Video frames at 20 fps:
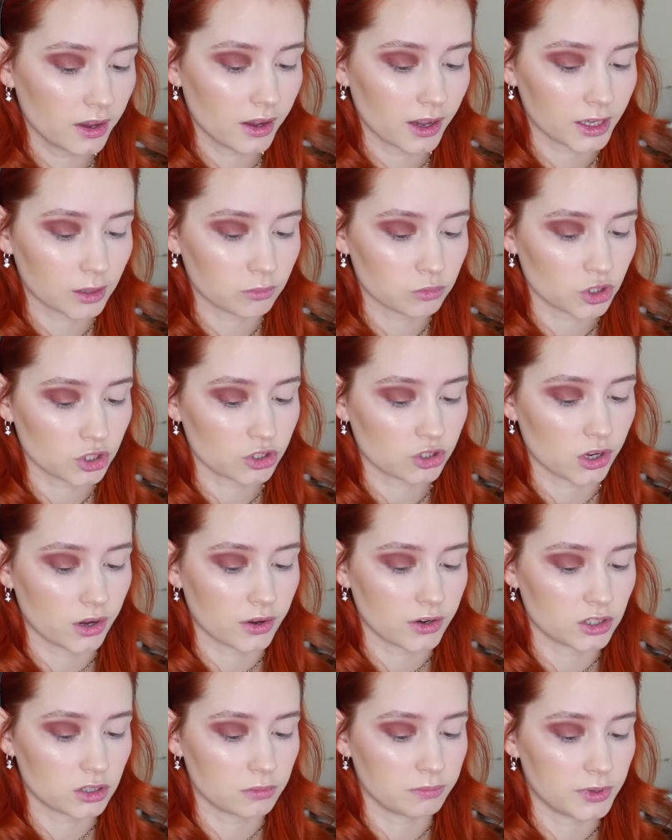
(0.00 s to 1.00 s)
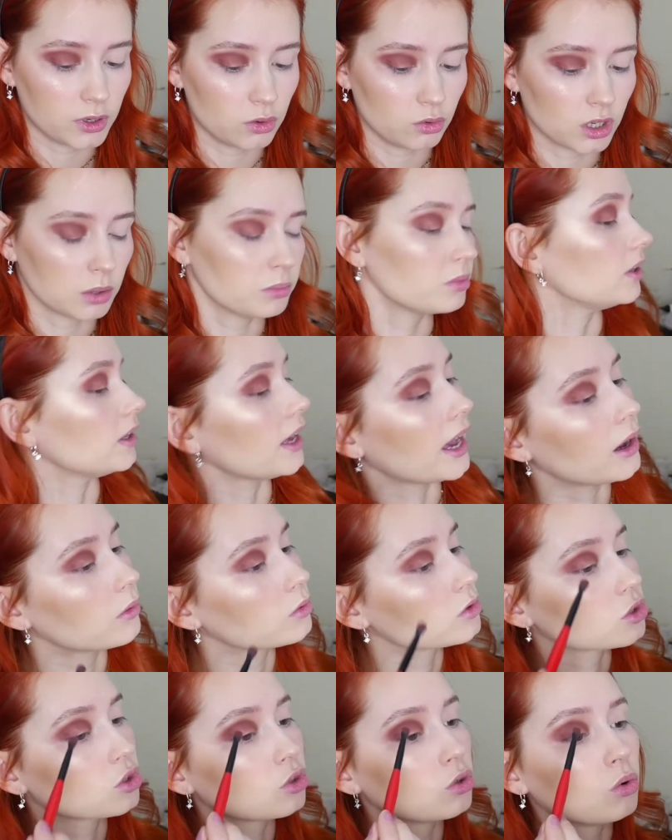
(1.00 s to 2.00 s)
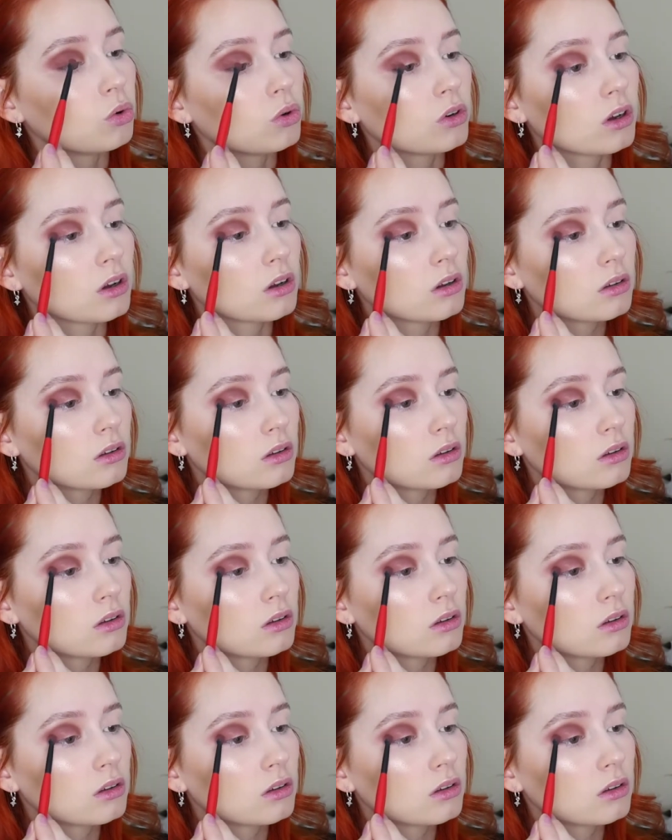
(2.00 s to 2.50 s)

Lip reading: And I'm just going to build up the outer corner.